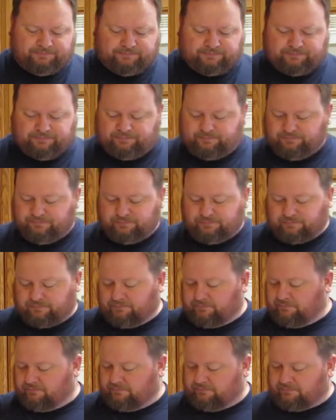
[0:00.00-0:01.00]

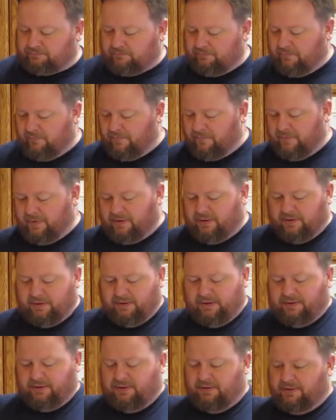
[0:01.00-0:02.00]

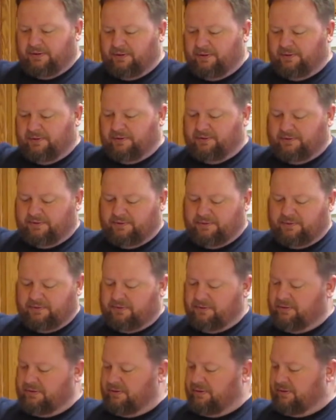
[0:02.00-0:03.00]

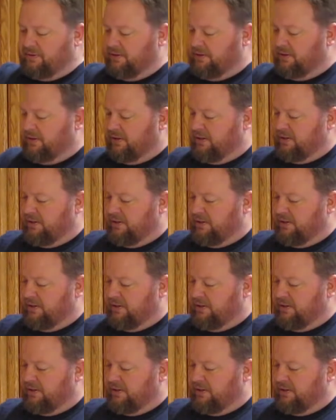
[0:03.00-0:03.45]
(silence)